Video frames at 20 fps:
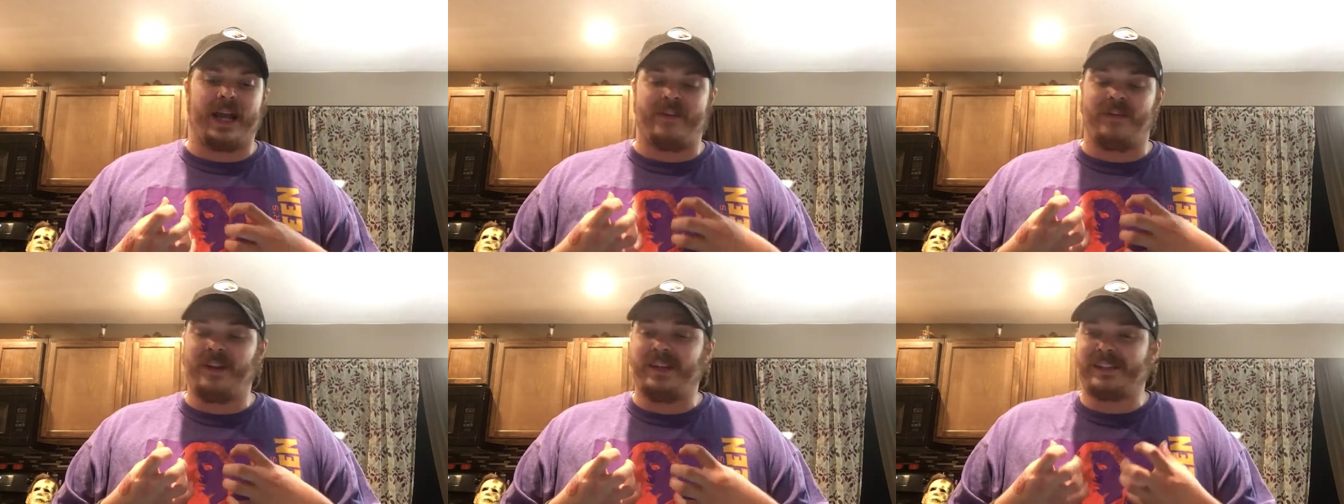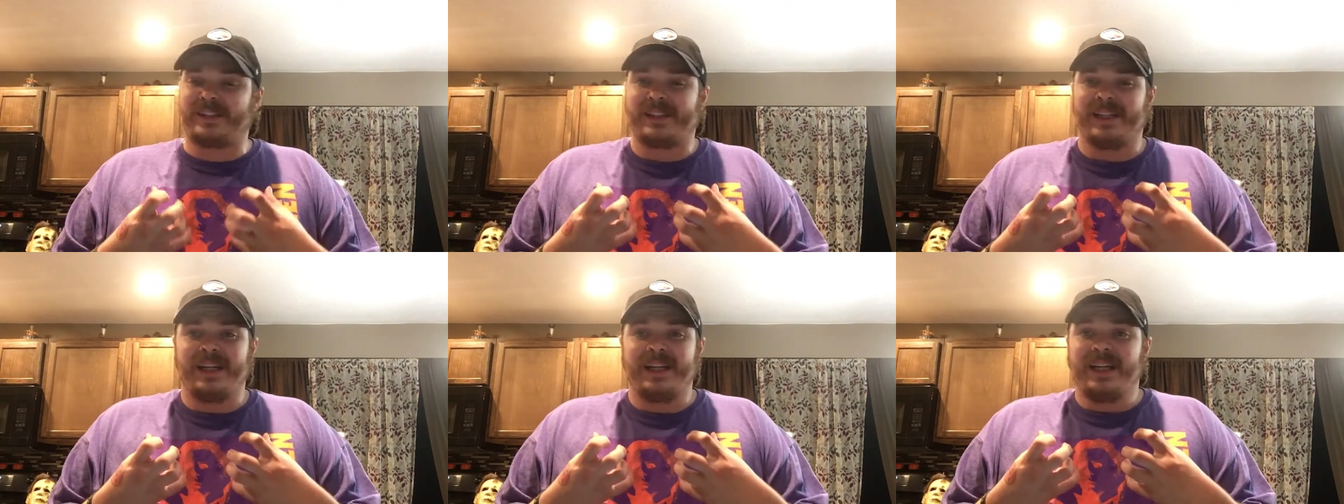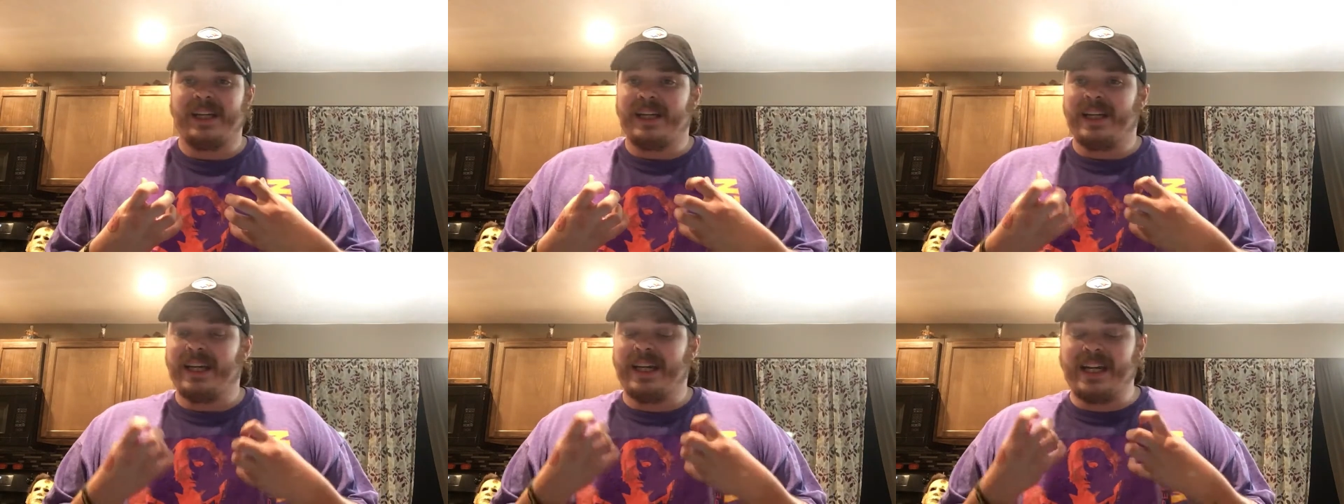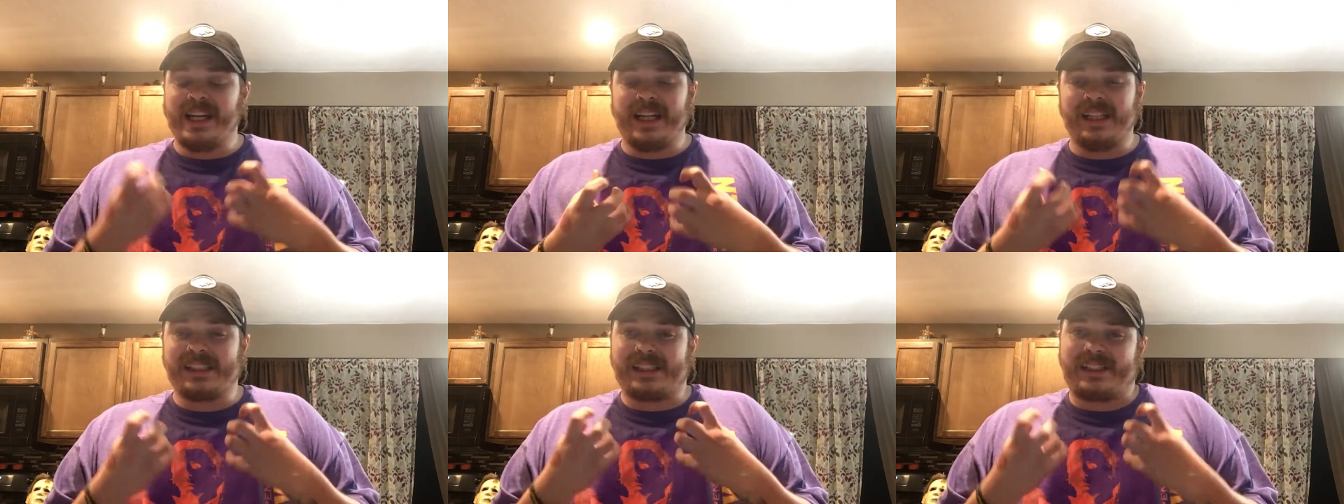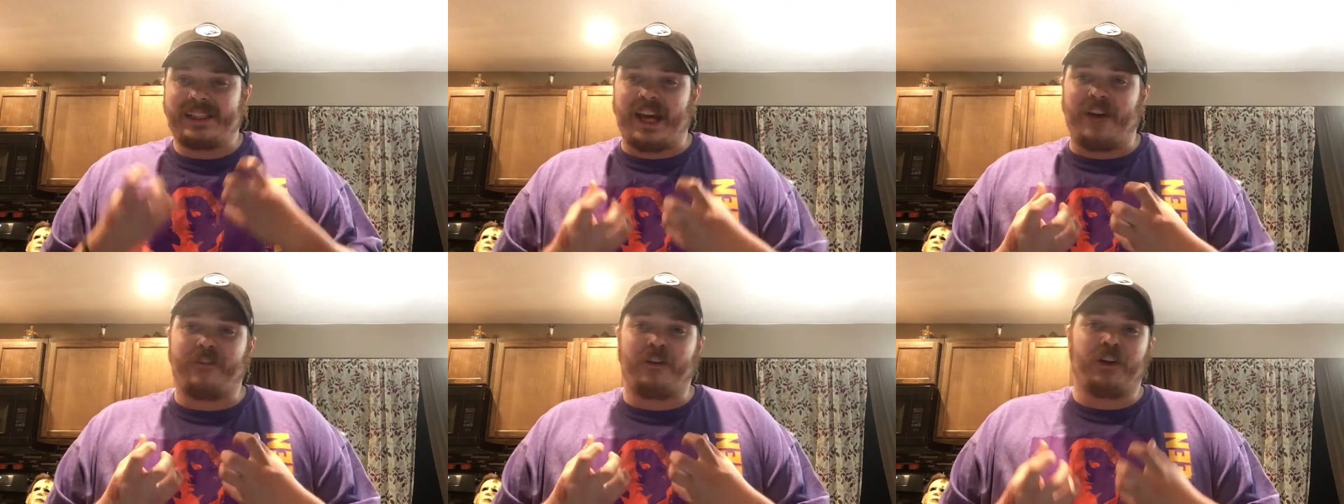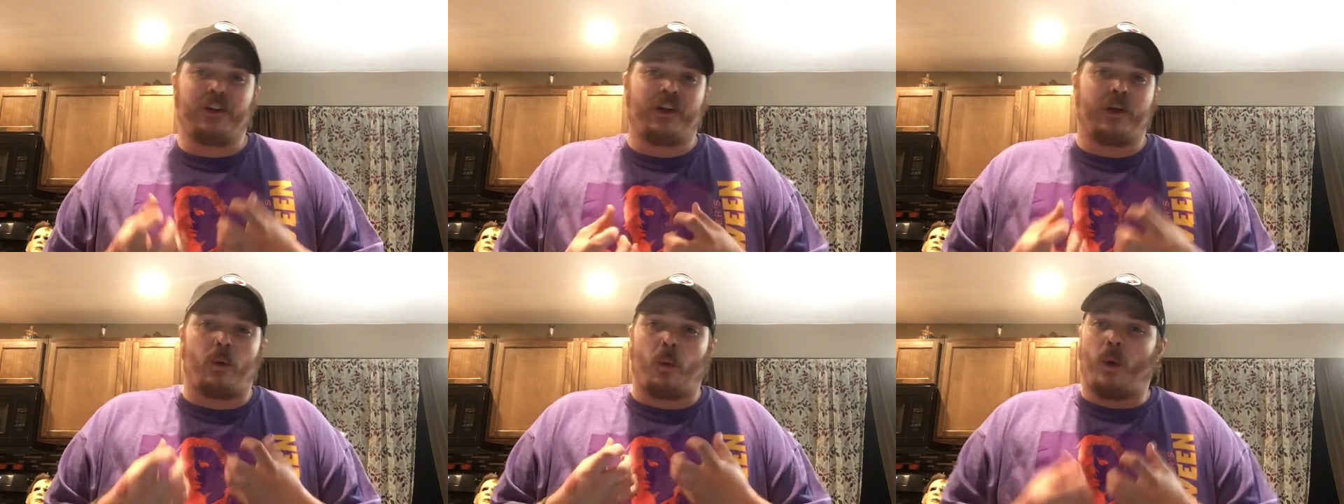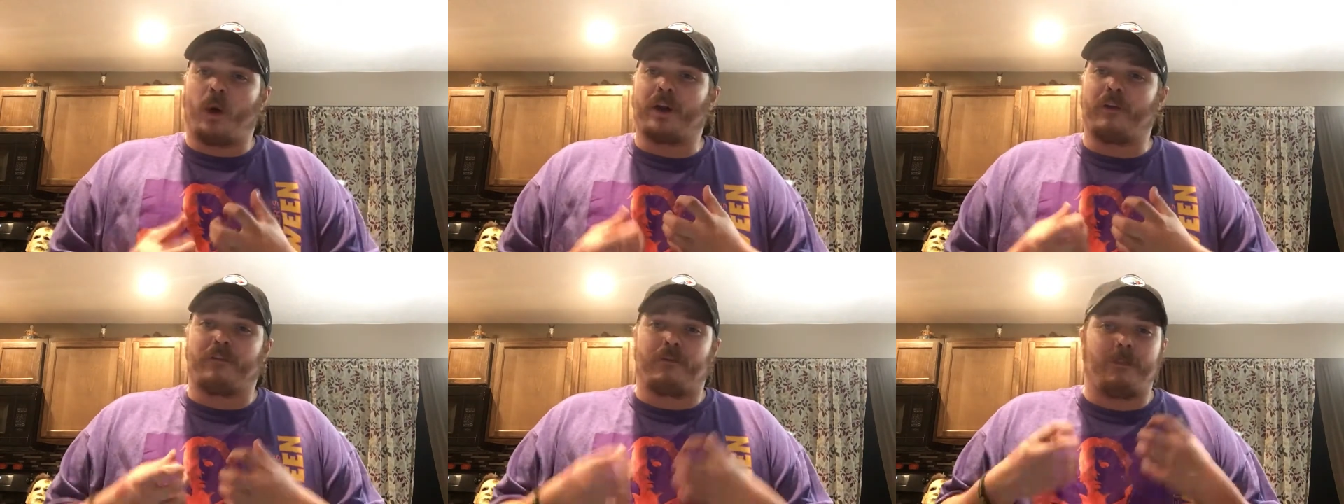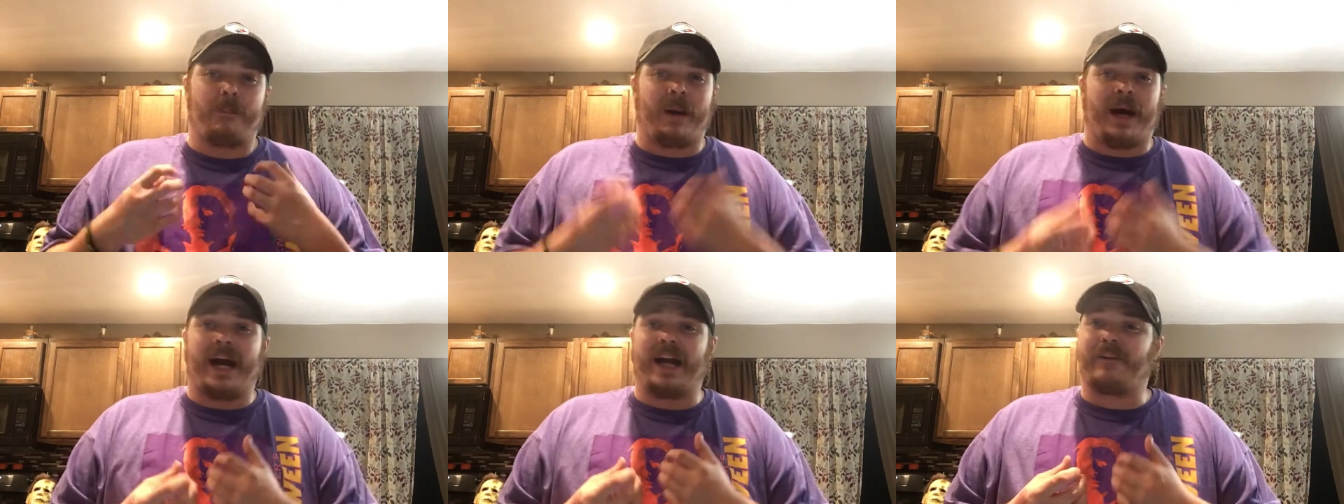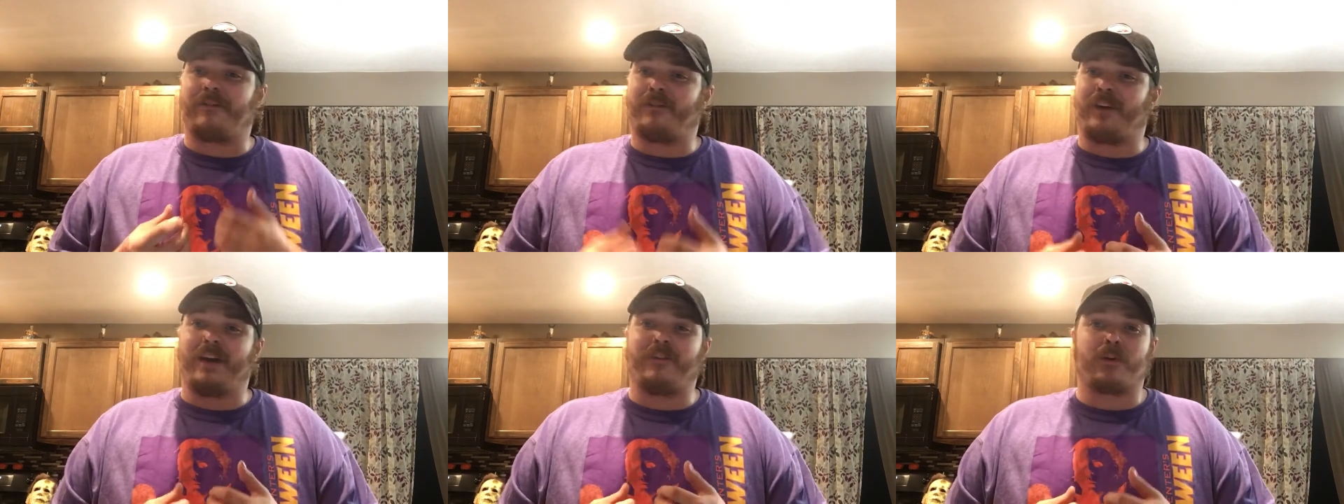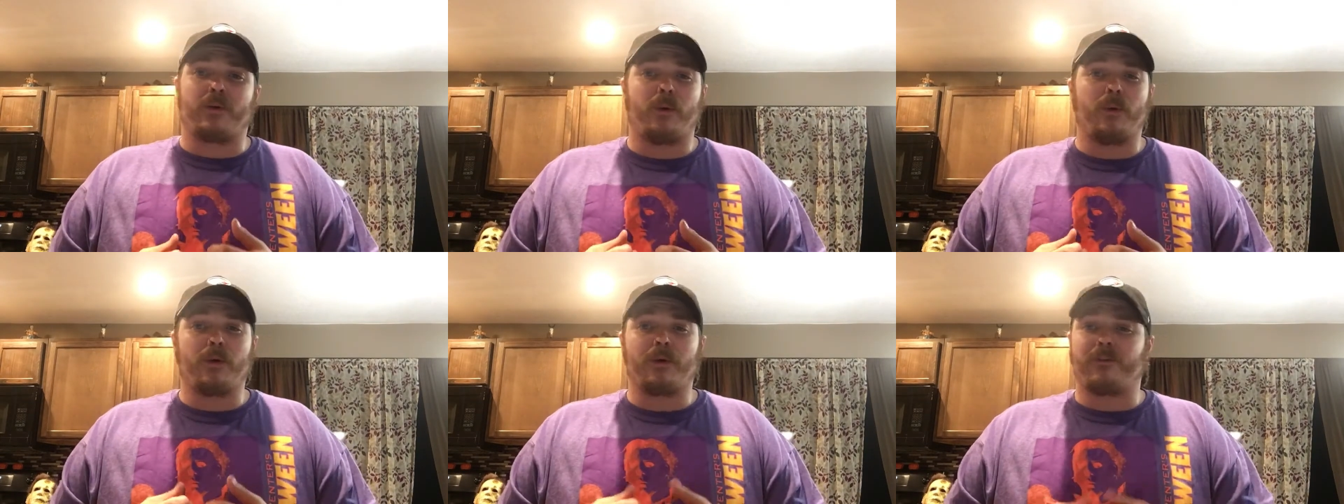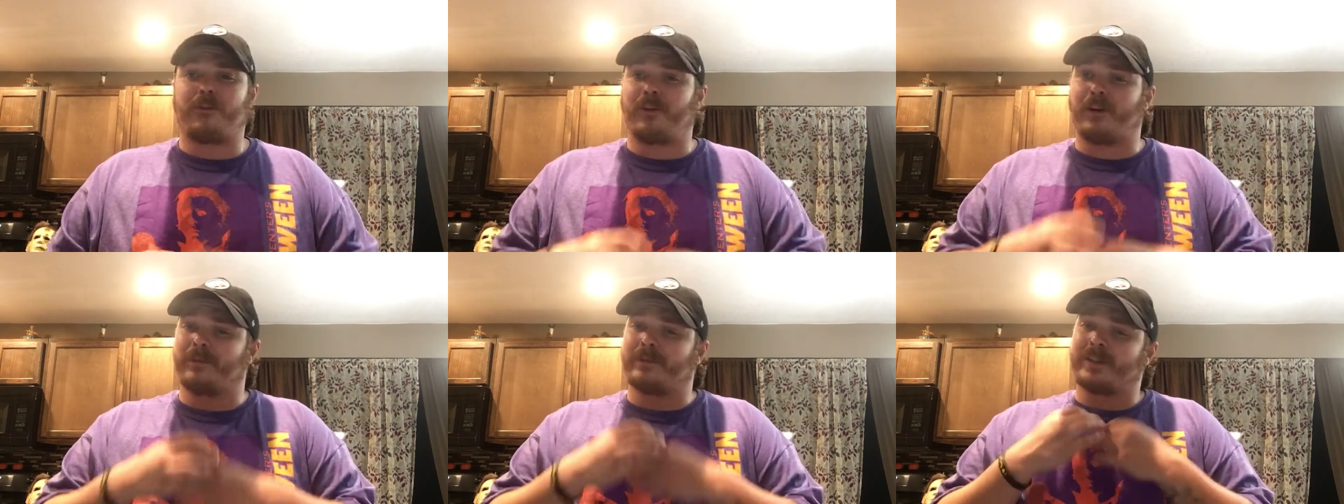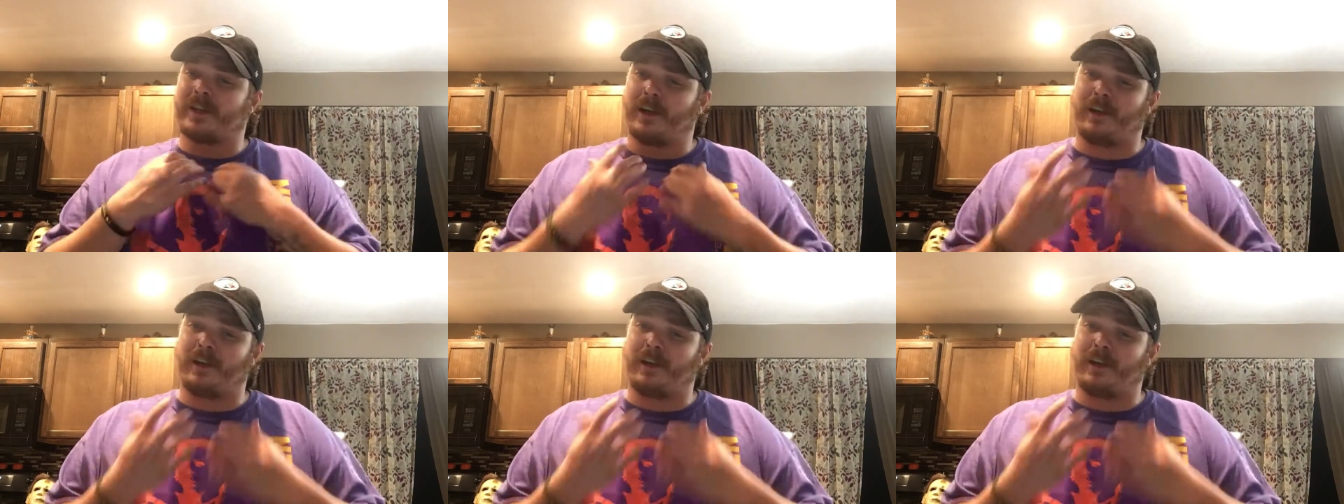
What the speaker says: And this is definitely one of my favorite horror films